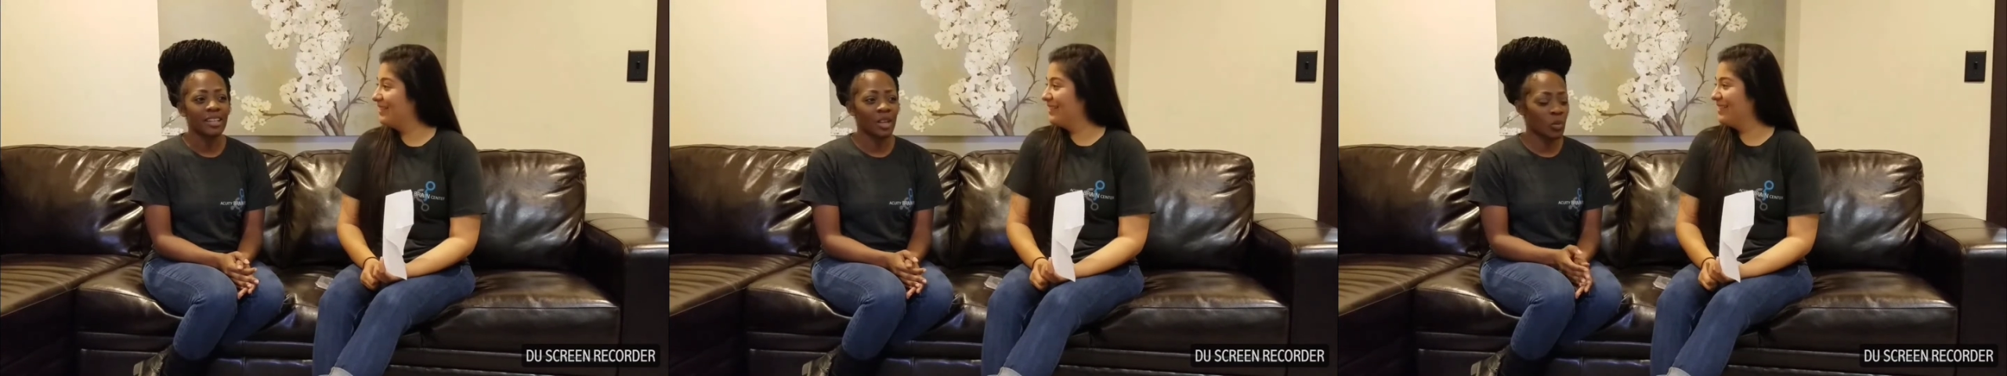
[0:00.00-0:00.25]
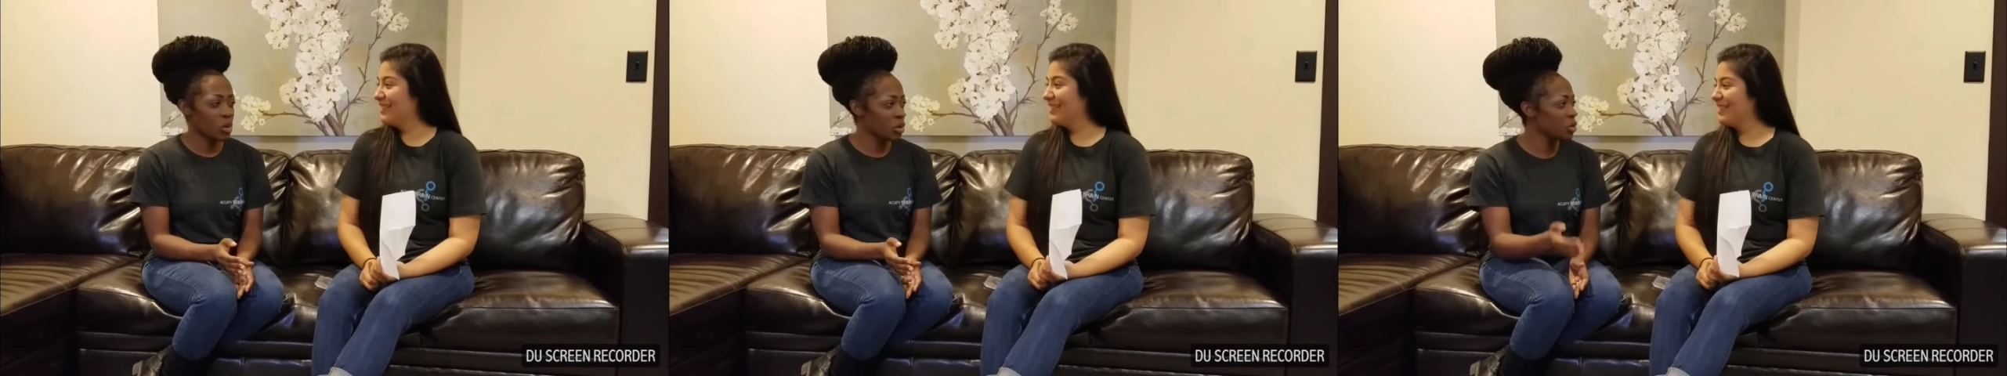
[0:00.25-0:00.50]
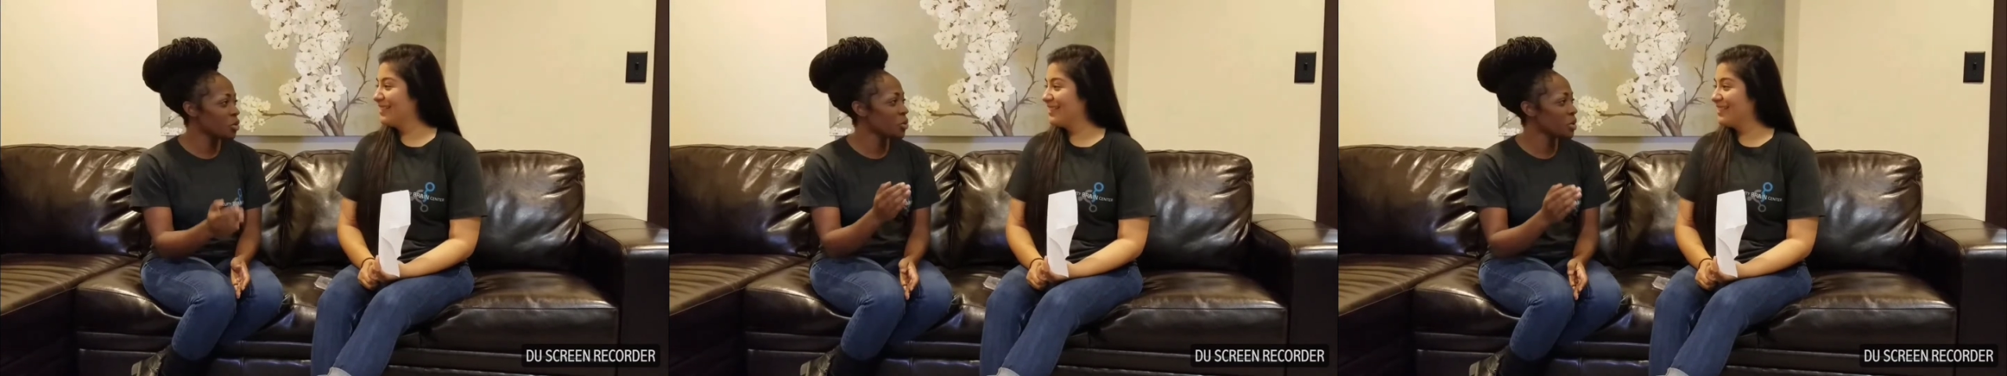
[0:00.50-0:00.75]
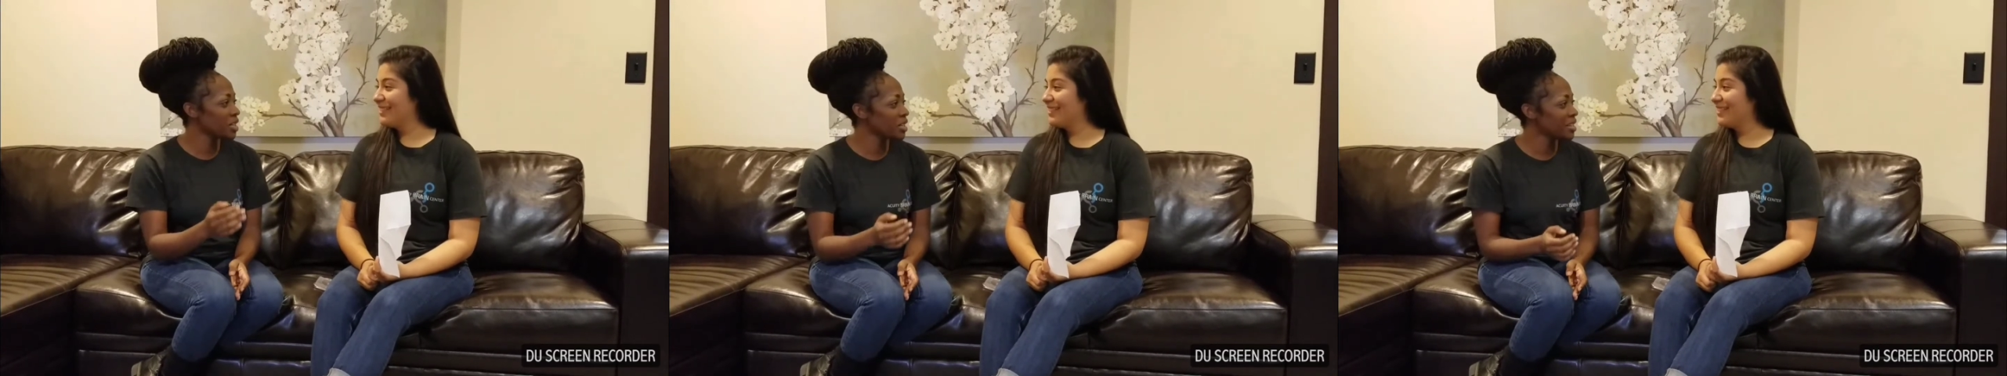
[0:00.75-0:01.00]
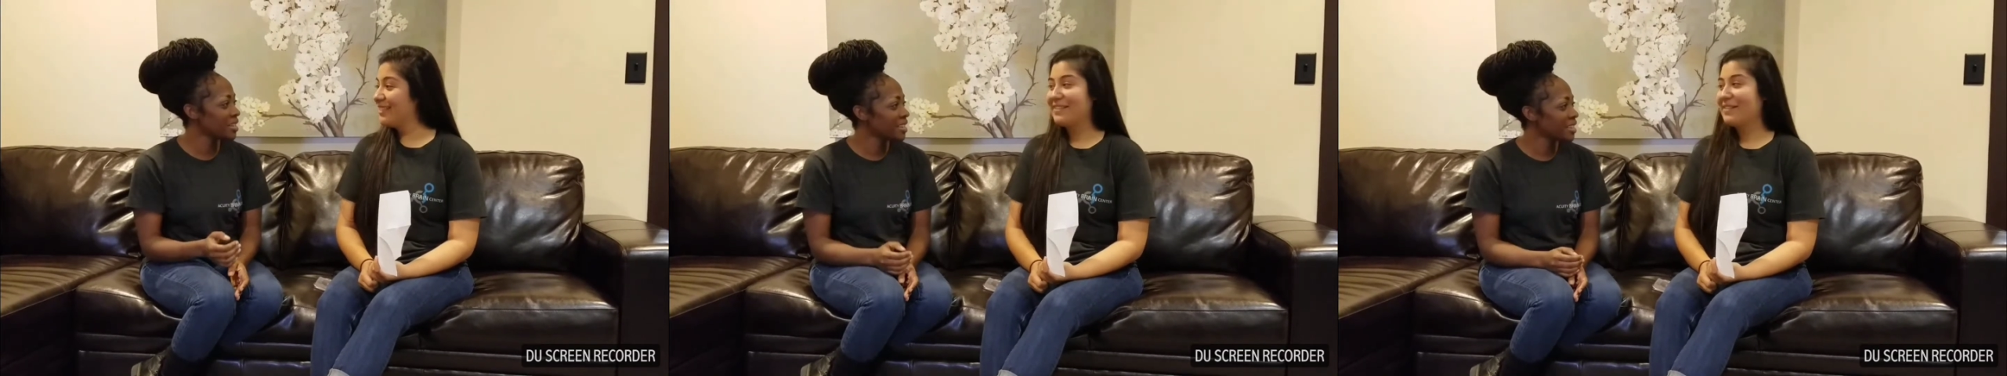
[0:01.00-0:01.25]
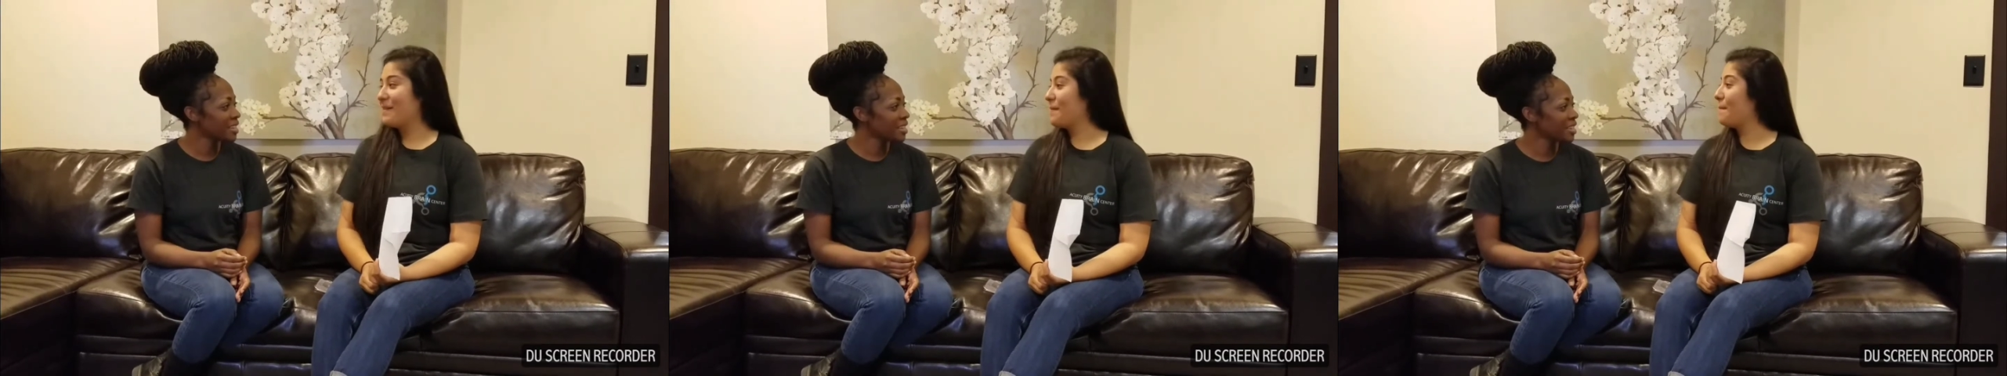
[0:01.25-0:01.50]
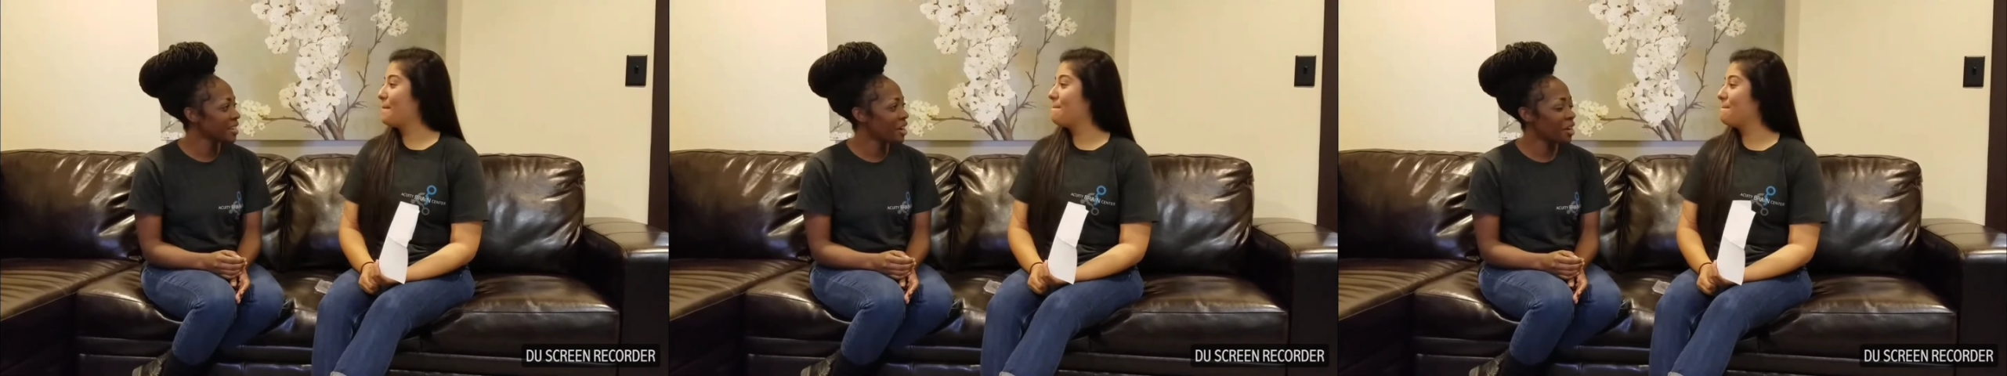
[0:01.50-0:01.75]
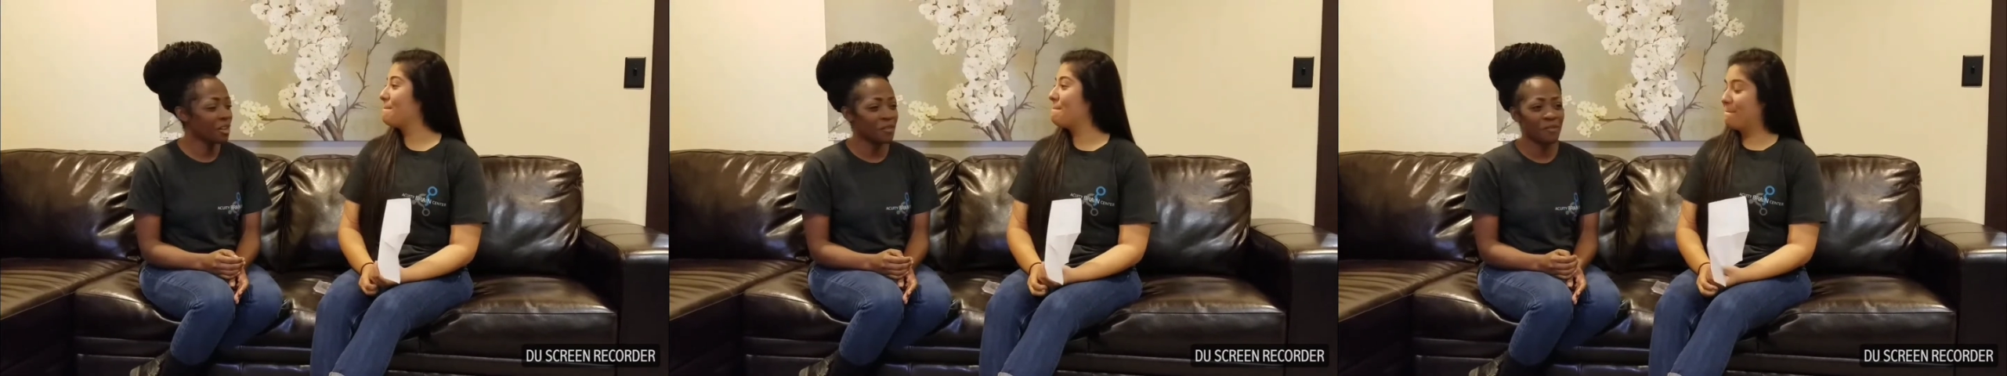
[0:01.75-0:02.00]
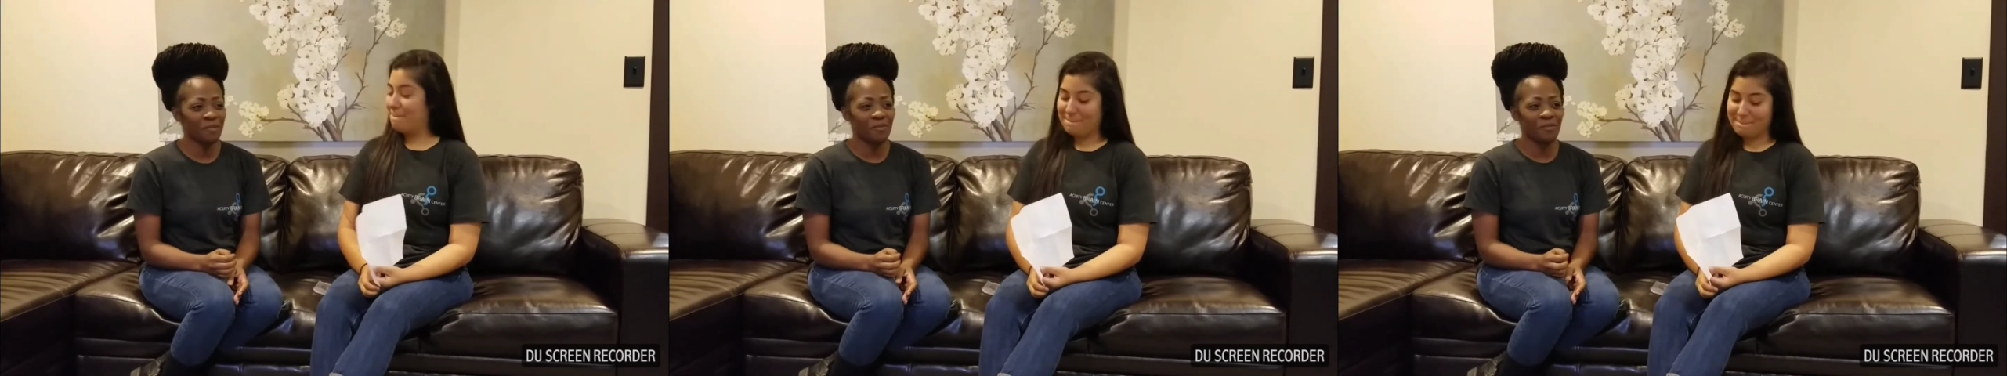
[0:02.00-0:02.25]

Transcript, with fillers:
Speaker 1: Like, what are you doing? Oh,